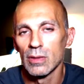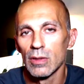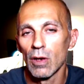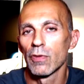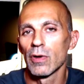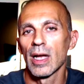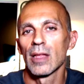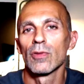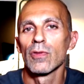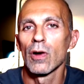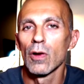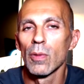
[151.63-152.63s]
Don't forget to
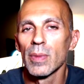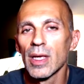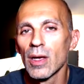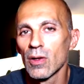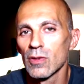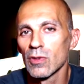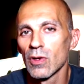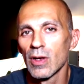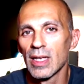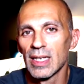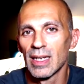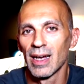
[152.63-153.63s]
follow me also
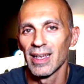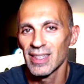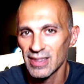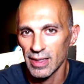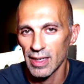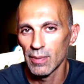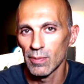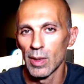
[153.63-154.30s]
in Instagram,